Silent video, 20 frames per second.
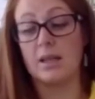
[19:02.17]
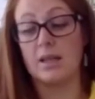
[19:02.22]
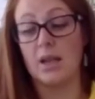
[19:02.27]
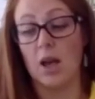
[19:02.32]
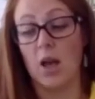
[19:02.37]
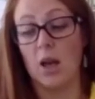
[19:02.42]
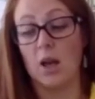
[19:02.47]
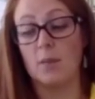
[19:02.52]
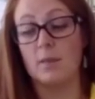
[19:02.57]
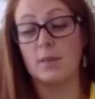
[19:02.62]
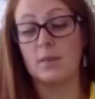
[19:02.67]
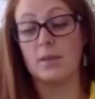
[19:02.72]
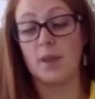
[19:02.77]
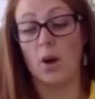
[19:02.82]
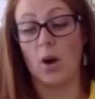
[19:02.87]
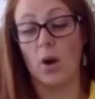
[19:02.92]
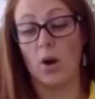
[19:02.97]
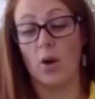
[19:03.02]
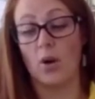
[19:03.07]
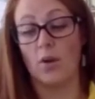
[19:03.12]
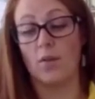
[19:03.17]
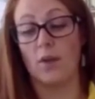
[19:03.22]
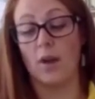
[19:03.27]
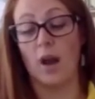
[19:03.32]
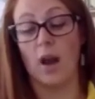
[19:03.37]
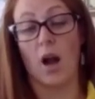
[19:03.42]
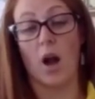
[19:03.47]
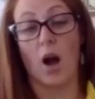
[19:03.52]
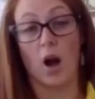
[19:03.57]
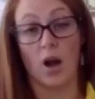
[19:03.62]
In terms
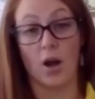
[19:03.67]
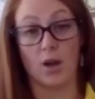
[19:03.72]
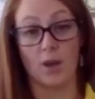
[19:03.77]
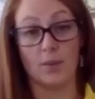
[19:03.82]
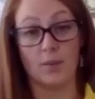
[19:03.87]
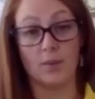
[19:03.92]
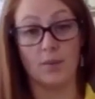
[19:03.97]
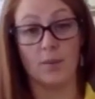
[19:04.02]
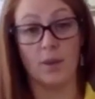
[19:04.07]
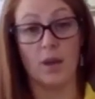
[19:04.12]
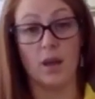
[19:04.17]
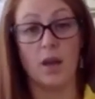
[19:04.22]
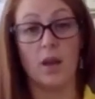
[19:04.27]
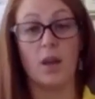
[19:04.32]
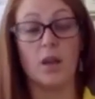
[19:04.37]
of at home,